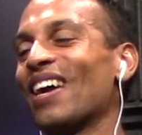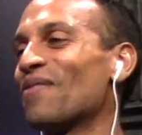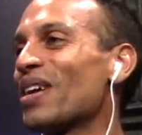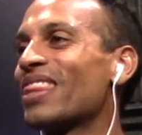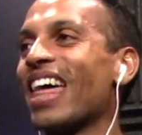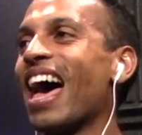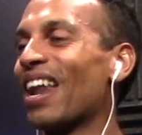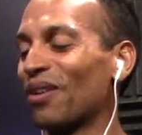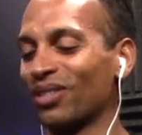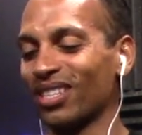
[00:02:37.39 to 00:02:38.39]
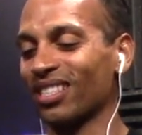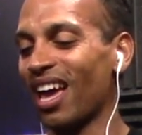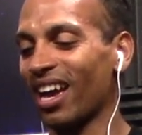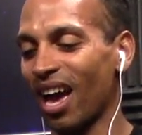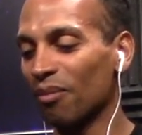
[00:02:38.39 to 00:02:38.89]
and with that, I was just
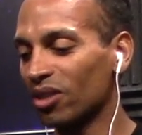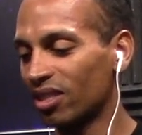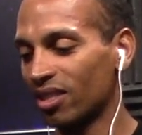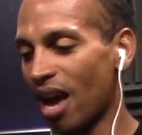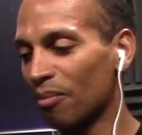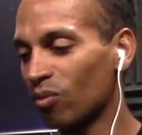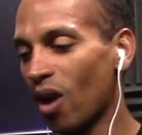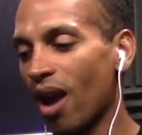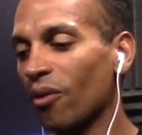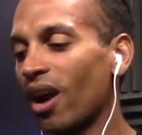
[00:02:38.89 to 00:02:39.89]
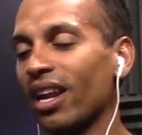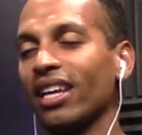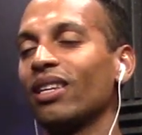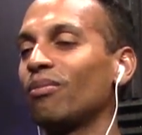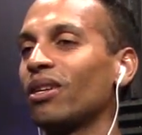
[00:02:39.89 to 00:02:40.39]
like, I'm just, I'm right where I
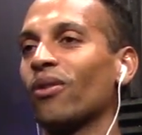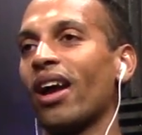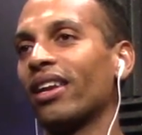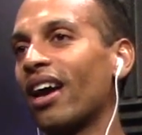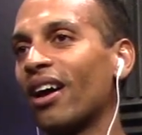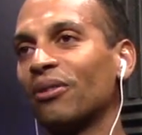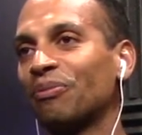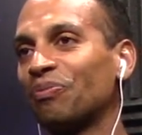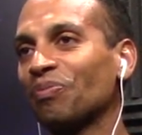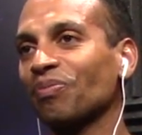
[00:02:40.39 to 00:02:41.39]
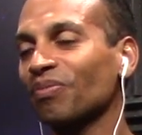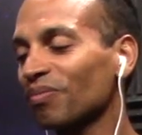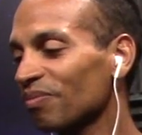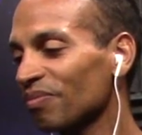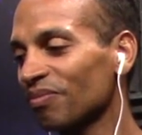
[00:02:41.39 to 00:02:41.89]
need to be right now.
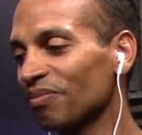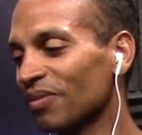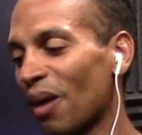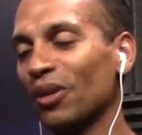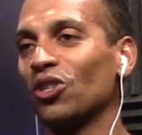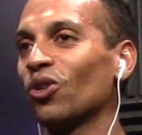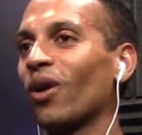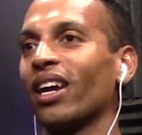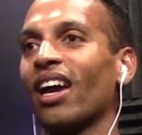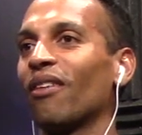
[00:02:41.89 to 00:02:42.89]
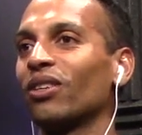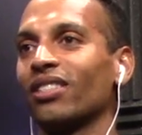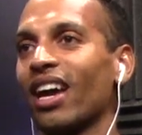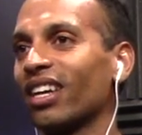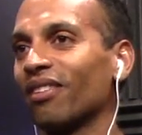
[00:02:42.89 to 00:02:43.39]
Yeah. I'm enjoying every
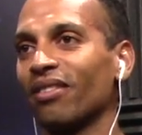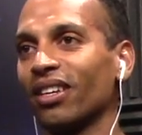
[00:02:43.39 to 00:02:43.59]
second of